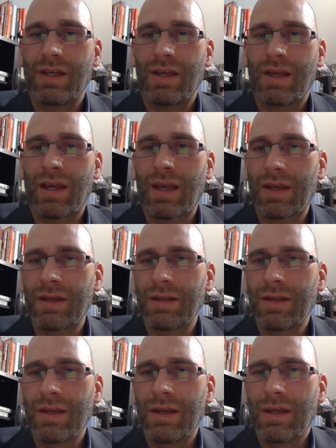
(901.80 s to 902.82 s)
And
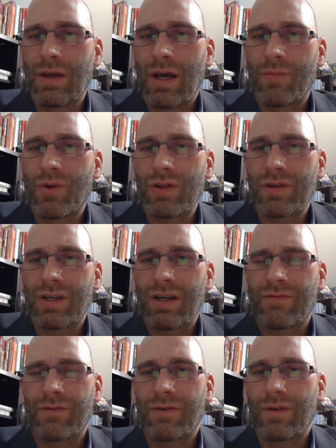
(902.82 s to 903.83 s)

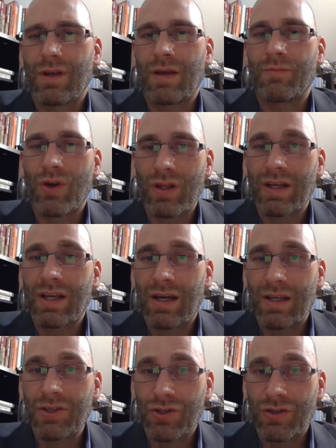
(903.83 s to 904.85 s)

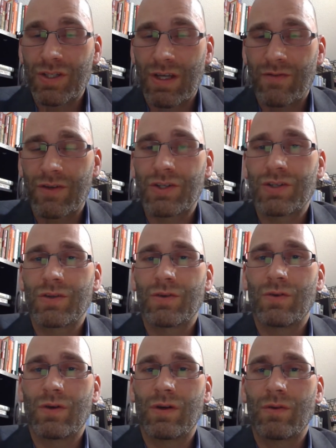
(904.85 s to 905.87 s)
insurance coverage
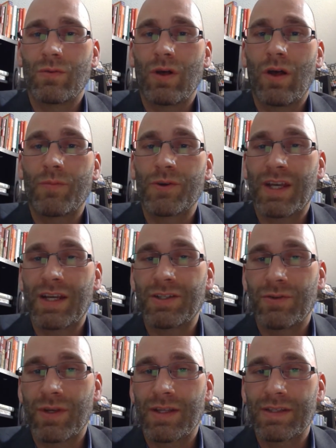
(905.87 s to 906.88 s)
will help protect
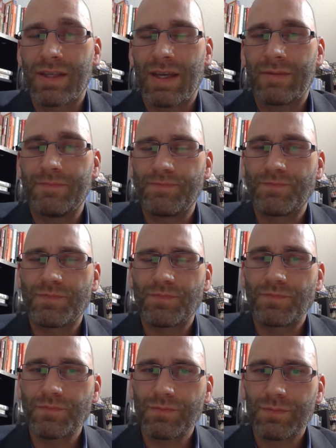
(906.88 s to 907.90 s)
you against that.
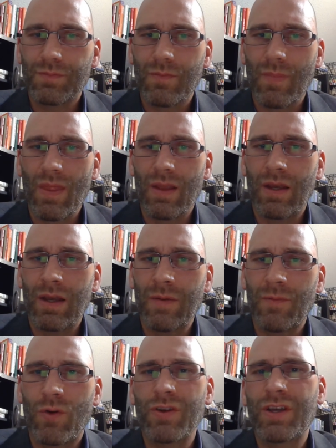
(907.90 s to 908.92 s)

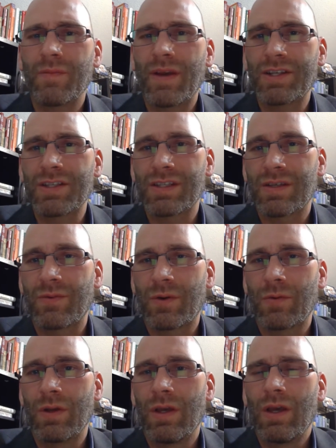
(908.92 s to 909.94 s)
Or you can imagine
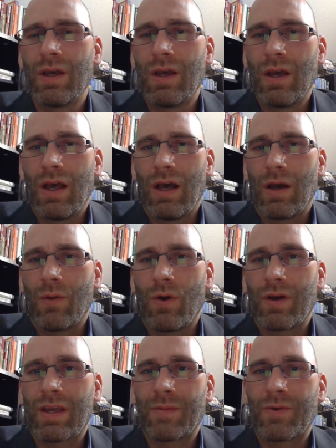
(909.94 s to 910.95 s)
someone
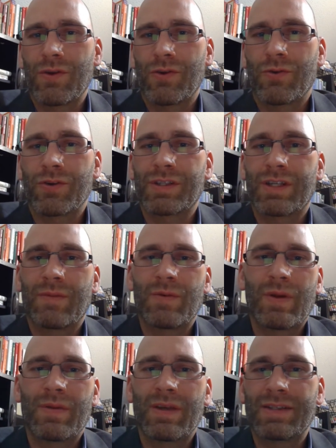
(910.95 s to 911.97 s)
walking up at your doorstep
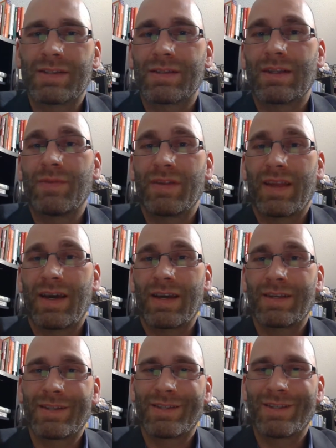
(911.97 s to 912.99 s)
and maybe they slip on the
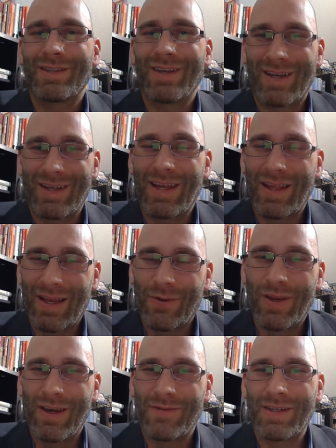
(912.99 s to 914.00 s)
ice like a day like
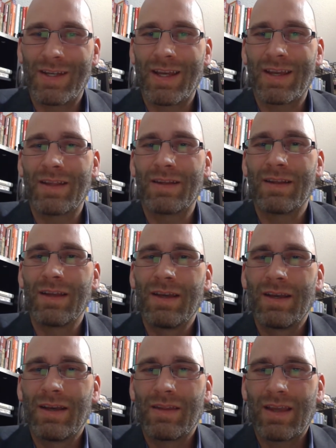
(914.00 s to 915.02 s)
we have today, and
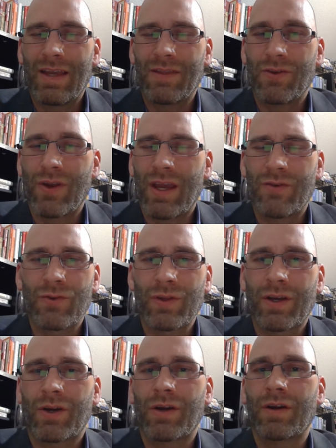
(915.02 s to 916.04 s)
they hit their head
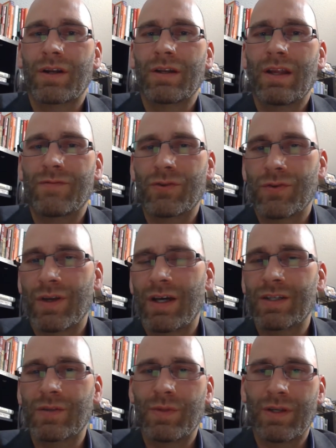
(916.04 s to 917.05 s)
really hard and have to go to the
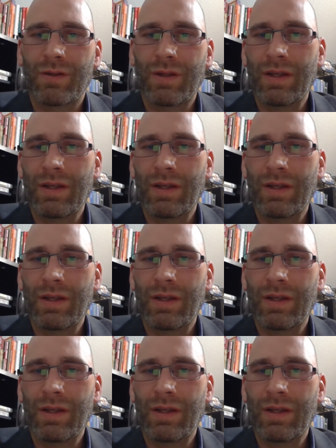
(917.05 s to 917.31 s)
hospital.